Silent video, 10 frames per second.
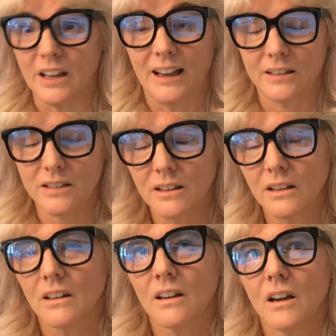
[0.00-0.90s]
that.
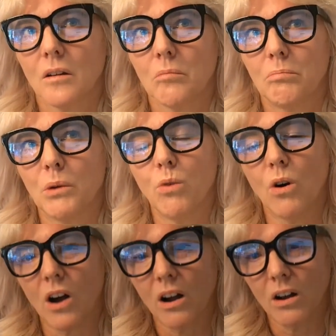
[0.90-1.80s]
But
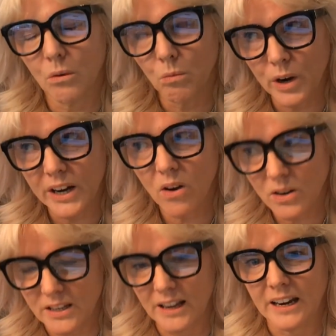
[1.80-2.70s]
what we are
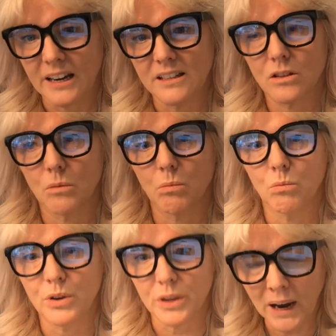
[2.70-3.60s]
saying is that
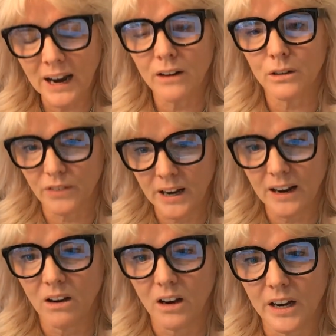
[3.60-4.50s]
with the power of
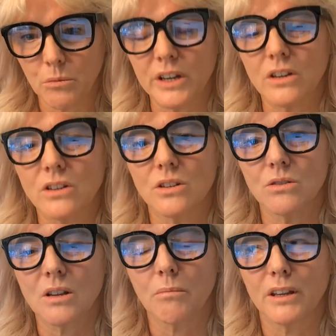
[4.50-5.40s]
AI, we can do
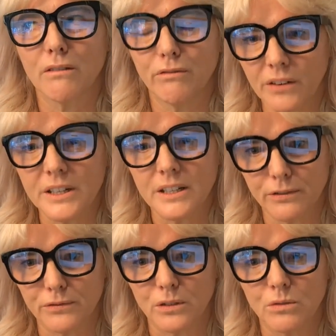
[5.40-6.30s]
something very
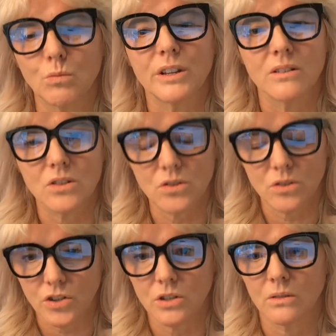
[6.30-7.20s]
different with
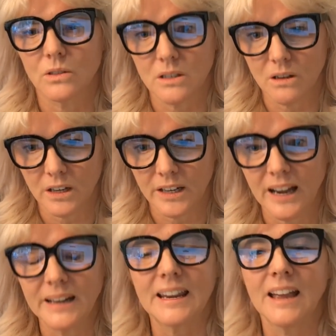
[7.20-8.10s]
instructional design. And